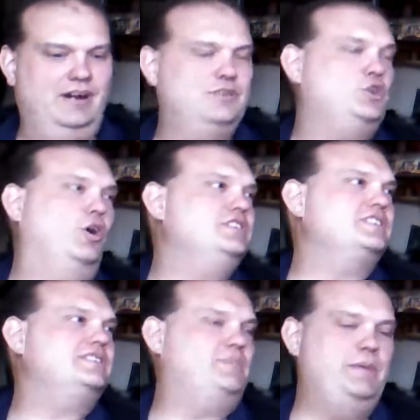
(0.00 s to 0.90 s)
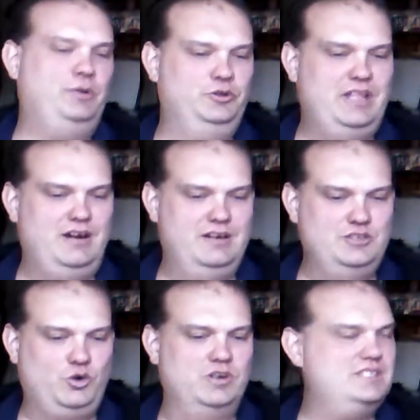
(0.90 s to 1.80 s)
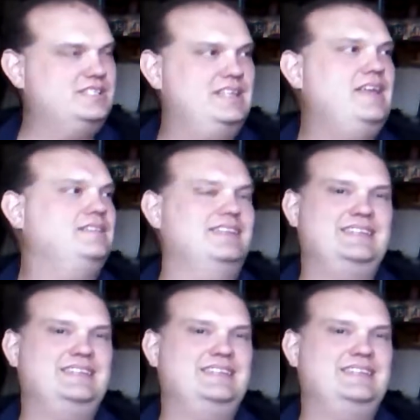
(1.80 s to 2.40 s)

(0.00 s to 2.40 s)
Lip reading: There are people that are in Georgia State that